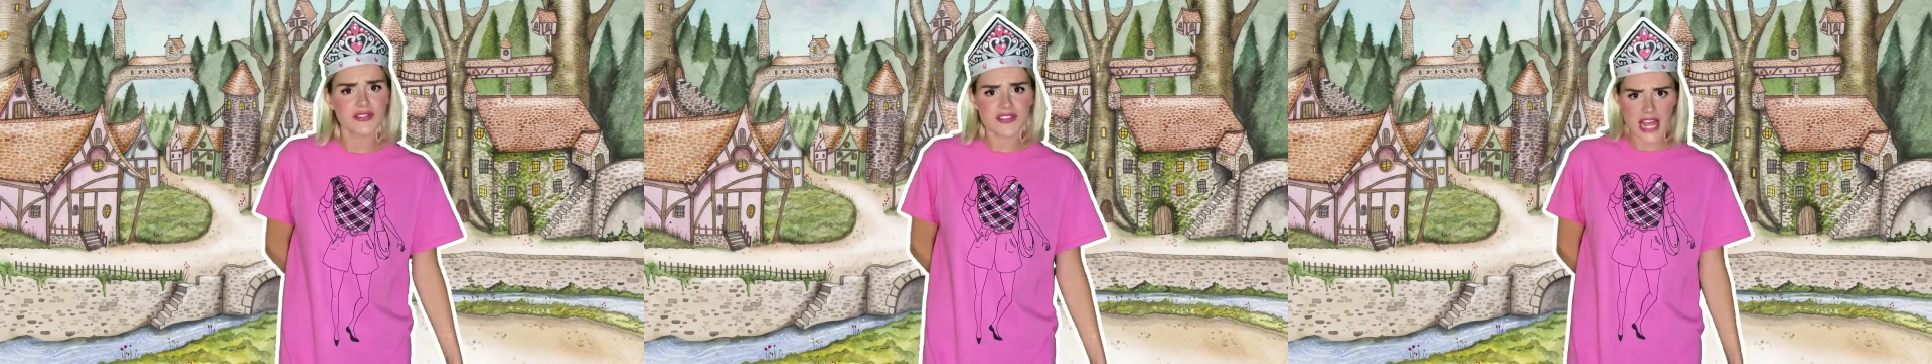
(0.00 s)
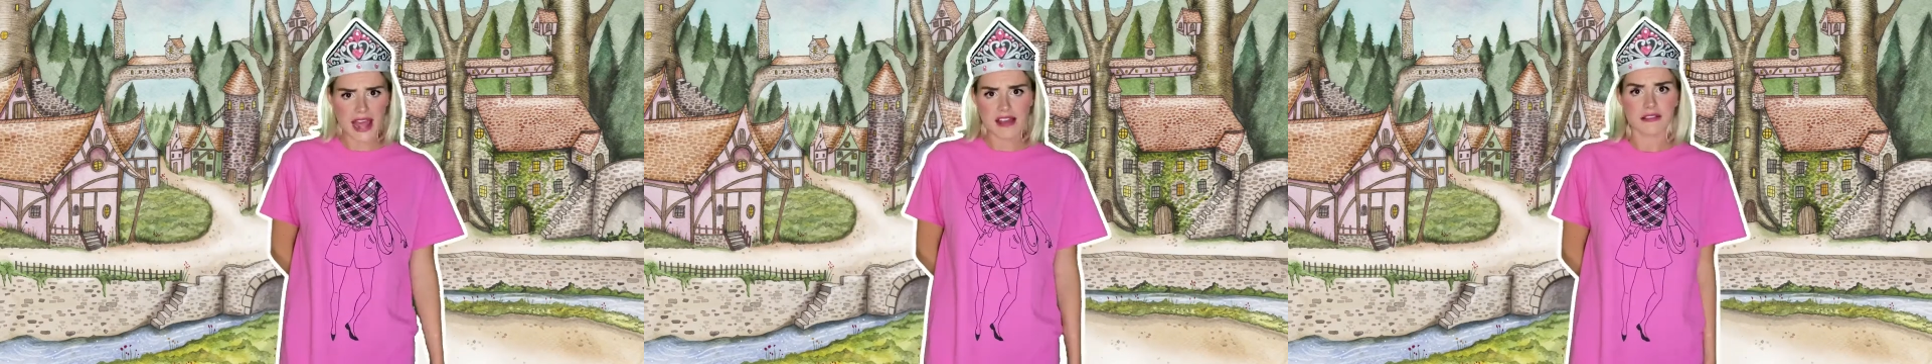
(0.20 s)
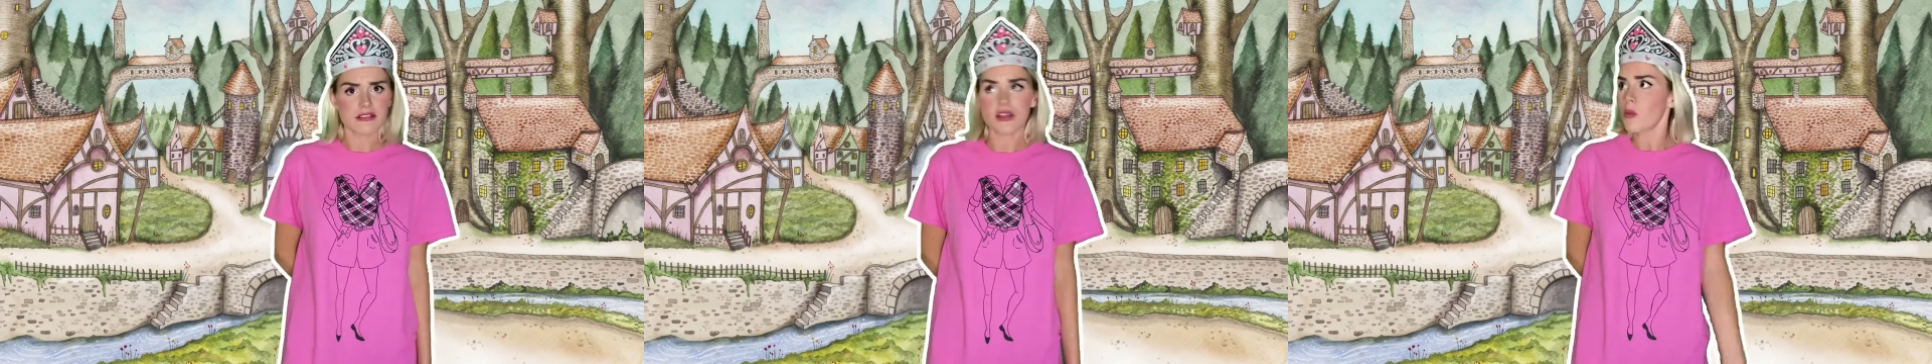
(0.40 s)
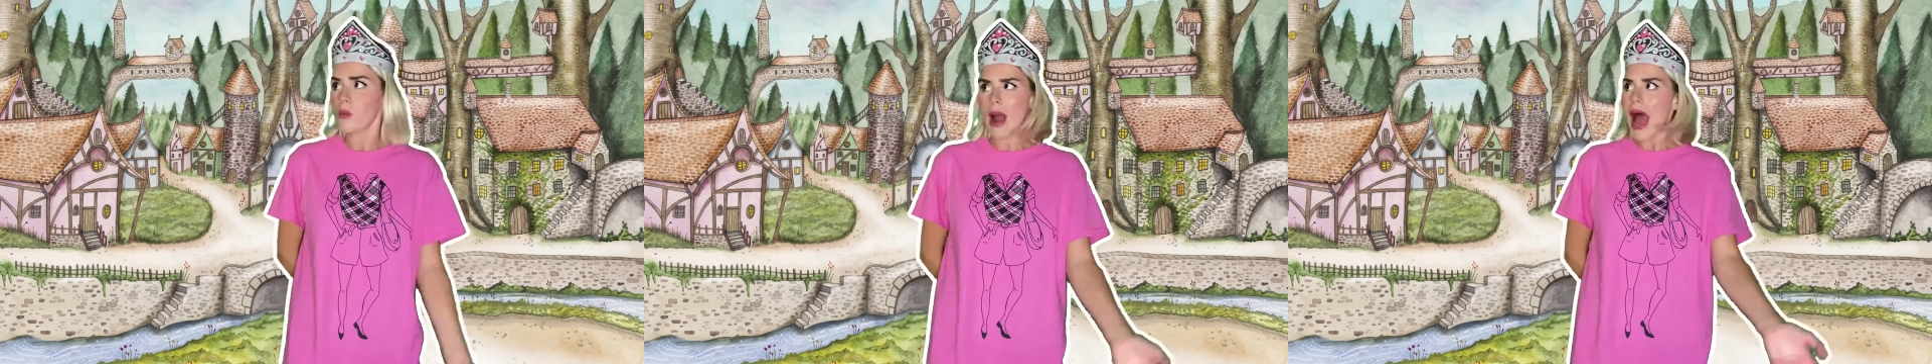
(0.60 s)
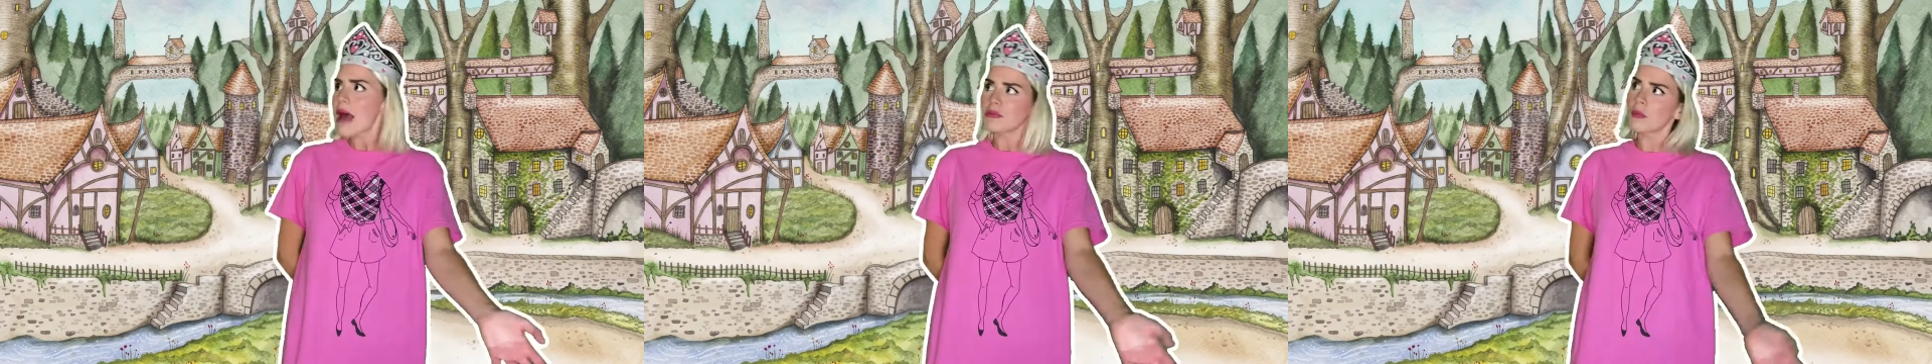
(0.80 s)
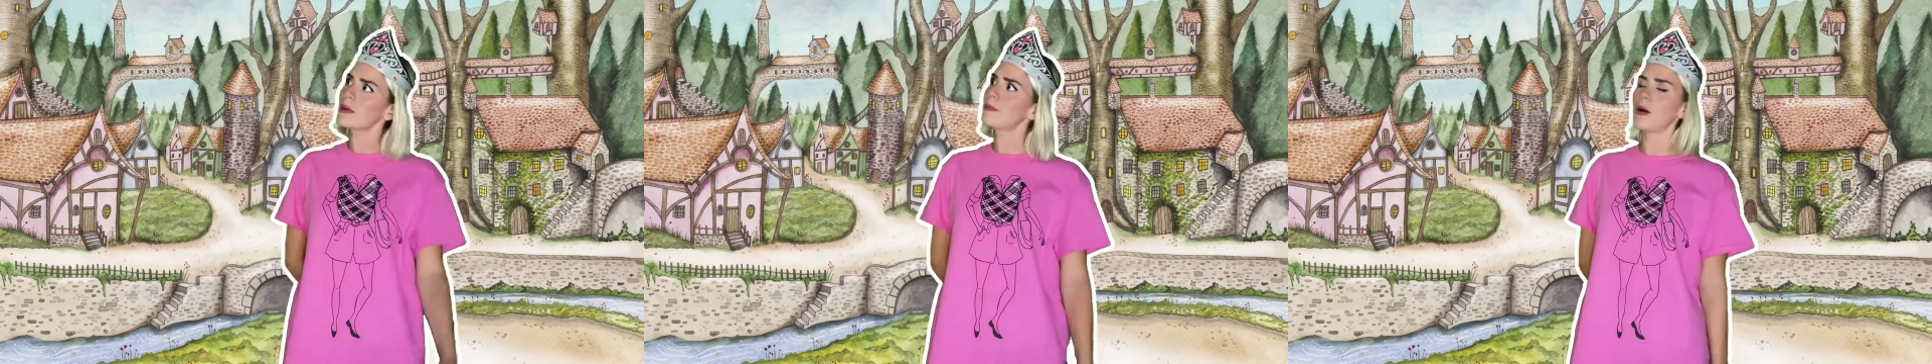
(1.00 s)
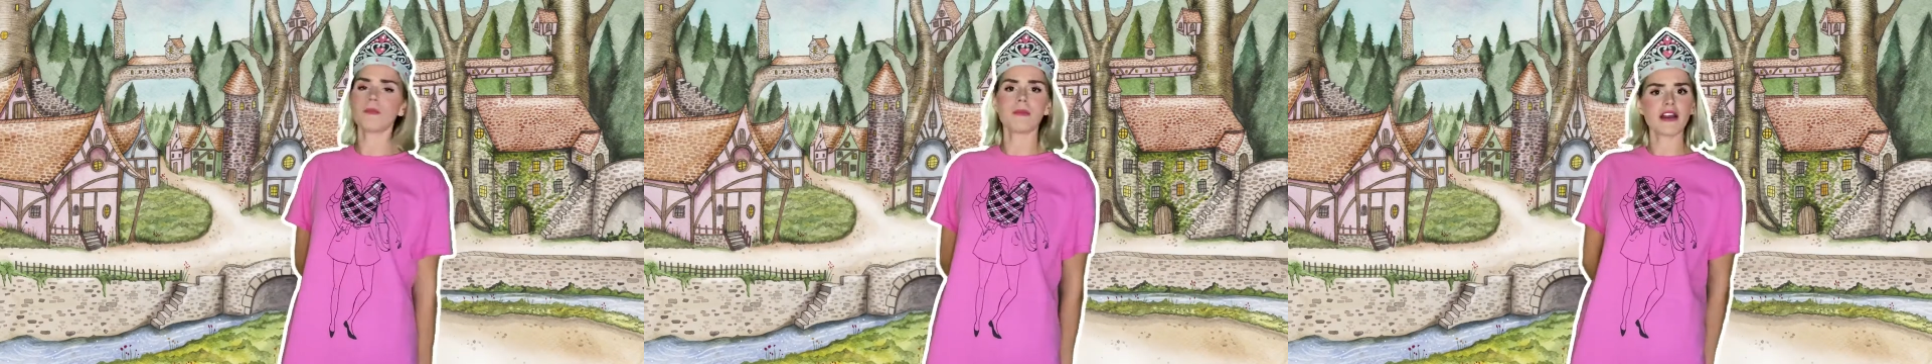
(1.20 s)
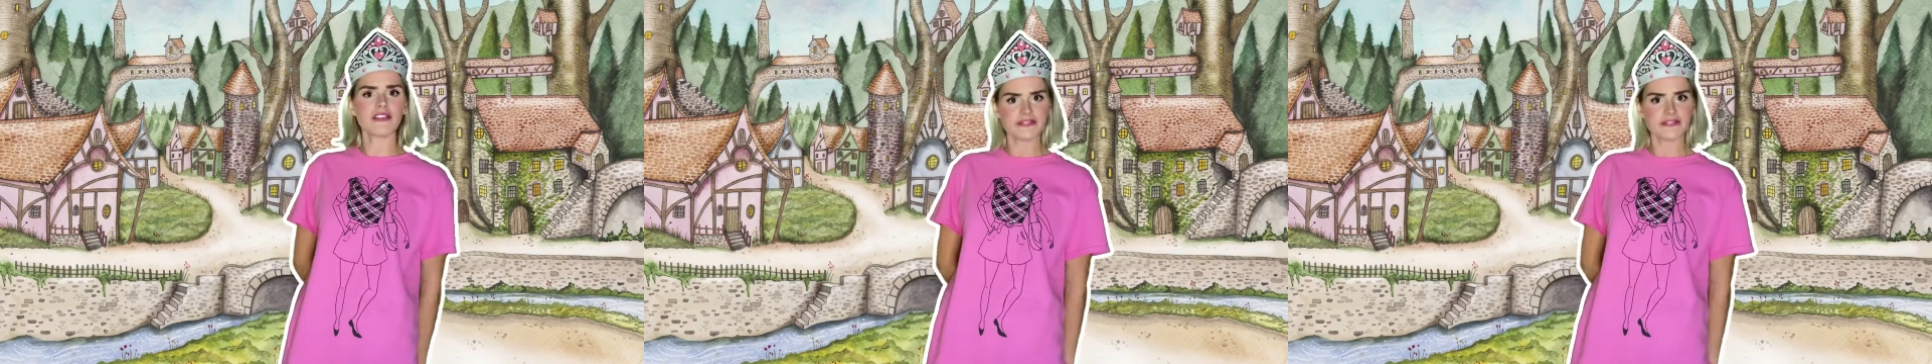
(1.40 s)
of tales, where will we put my